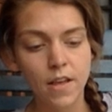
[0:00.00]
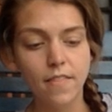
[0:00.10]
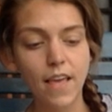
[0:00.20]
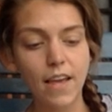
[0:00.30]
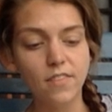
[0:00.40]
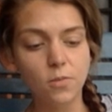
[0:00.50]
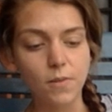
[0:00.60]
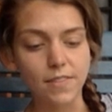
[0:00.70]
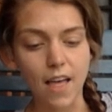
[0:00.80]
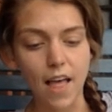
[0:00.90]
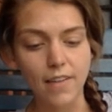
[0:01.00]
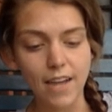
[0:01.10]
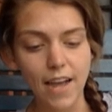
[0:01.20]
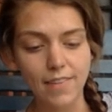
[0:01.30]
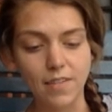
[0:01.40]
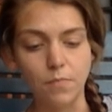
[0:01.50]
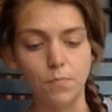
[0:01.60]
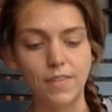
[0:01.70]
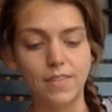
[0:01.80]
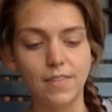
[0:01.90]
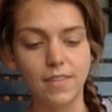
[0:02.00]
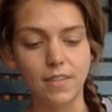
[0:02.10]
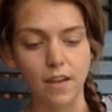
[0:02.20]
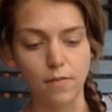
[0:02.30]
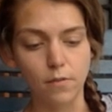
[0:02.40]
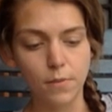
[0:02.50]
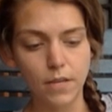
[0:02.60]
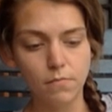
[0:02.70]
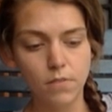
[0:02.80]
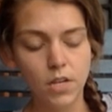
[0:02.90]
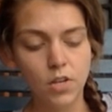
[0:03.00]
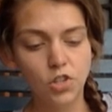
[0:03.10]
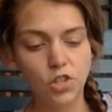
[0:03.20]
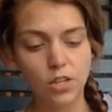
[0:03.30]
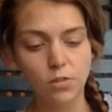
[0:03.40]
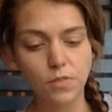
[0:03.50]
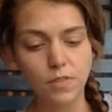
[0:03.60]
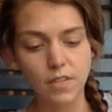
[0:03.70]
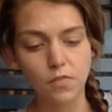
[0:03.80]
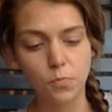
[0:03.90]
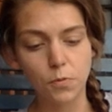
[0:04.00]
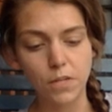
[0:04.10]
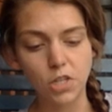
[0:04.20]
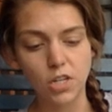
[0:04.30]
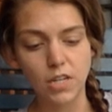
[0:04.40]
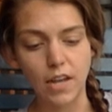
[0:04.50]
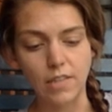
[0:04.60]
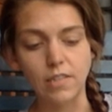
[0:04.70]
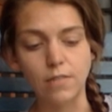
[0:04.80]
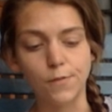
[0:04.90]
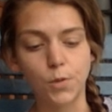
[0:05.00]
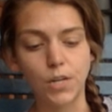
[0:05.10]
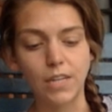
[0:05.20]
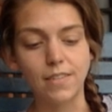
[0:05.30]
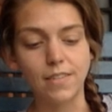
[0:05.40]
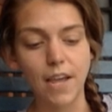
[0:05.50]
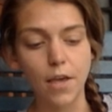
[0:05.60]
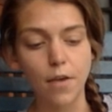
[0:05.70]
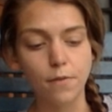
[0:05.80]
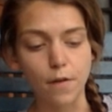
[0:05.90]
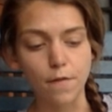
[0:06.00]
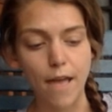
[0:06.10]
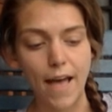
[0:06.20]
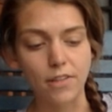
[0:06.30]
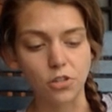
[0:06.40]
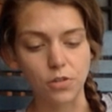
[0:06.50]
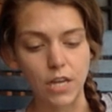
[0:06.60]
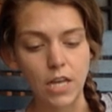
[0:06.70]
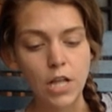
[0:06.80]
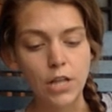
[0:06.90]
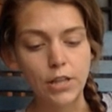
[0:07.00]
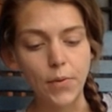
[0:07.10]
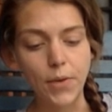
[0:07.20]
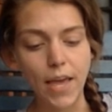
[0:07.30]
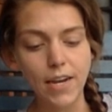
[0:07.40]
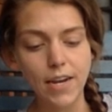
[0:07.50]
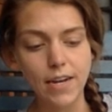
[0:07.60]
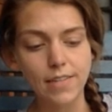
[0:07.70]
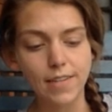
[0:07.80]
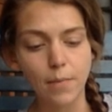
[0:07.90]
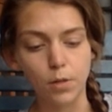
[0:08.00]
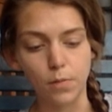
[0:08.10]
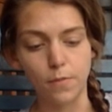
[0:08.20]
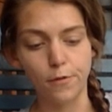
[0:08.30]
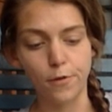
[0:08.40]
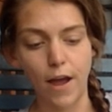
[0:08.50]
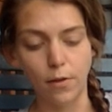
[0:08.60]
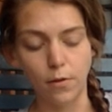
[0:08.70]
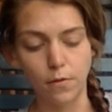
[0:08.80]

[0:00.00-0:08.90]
Thanks to his contacts in business and government, Schindler received permission in 1940 to take over a factory located in a suburb of Krakow.